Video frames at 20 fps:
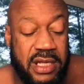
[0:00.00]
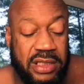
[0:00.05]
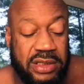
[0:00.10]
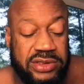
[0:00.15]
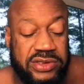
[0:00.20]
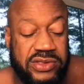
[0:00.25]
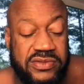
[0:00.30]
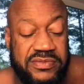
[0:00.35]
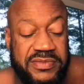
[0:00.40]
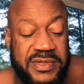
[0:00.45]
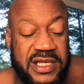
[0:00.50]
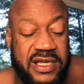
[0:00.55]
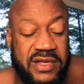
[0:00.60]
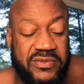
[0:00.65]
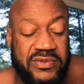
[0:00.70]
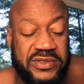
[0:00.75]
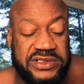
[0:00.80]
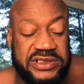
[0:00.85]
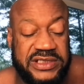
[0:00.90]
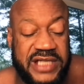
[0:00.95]
Two
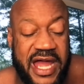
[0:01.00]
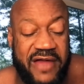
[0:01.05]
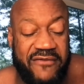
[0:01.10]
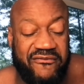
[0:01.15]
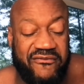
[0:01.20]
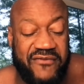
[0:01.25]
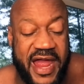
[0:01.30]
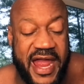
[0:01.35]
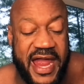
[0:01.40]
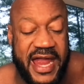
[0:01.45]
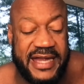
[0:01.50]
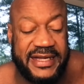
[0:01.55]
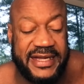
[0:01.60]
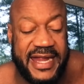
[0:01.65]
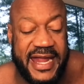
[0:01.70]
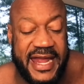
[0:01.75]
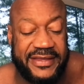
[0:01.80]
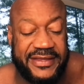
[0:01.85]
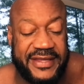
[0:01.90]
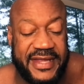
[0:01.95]
men were shot
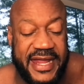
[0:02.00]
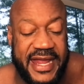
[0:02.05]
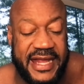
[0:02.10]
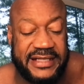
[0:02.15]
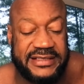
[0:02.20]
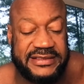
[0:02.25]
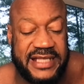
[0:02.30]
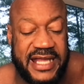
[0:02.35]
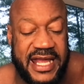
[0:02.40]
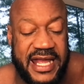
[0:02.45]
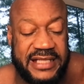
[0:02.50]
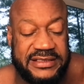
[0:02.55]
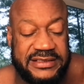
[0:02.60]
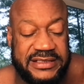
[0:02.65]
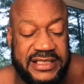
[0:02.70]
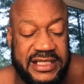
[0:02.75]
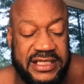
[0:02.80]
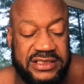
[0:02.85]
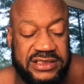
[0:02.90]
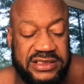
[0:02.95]
Friday at the Exxon
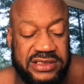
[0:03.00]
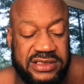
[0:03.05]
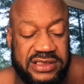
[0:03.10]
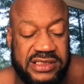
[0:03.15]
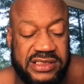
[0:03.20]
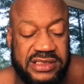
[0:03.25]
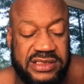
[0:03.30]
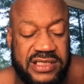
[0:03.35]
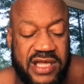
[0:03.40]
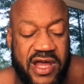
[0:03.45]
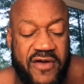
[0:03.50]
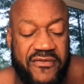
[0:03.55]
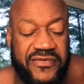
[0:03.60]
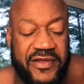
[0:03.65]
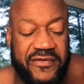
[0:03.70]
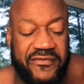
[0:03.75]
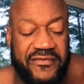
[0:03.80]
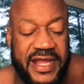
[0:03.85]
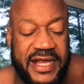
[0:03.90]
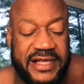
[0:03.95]
station just south
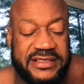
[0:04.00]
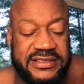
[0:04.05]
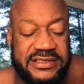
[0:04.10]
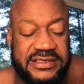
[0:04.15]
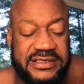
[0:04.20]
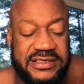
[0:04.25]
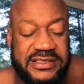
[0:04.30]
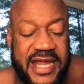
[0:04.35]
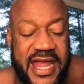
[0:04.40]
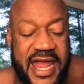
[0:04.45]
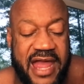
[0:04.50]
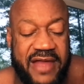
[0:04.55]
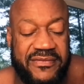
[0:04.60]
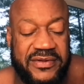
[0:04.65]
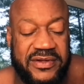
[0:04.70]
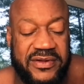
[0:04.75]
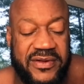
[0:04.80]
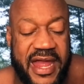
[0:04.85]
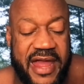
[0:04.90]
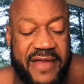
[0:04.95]
of Lexington
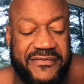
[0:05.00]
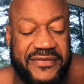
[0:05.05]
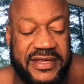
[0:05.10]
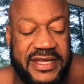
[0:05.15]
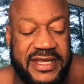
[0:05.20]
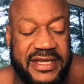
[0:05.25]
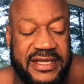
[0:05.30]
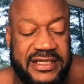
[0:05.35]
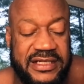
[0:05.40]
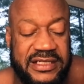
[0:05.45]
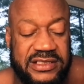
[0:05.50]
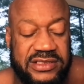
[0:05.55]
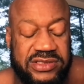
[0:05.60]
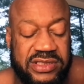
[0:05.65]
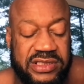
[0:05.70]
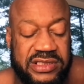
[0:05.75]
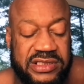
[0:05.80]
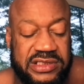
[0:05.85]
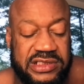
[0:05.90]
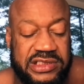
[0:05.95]
Avenue after getting
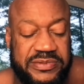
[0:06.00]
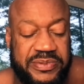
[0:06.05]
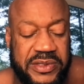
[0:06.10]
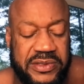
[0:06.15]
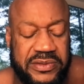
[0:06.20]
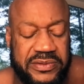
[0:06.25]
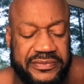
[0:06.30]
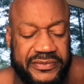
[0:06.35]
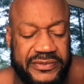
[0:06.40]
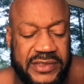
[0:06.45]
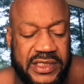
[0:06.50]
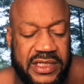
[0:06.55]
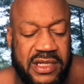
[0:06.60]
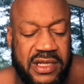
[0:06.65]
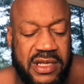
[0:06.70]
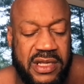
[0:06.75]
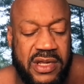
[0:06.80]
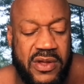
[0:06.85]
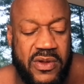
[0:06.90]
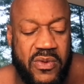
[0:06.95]
into a dispute.
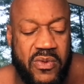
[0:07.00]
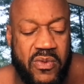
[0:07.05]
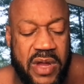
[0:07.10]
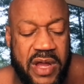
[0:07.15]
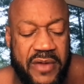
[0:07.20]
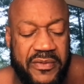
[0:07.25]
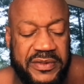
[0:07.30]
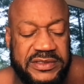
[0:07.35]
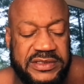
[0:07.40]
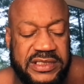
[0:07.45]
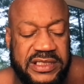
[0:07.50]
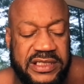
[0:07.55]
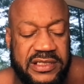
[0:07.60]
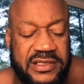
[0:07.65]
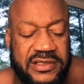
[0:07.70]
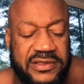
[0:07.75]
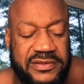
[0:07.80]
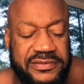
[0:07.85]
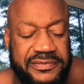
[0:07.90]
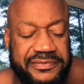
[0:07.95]
One was
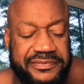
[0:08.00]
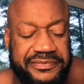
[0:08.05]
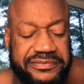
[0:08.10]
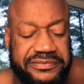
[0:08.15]
killed,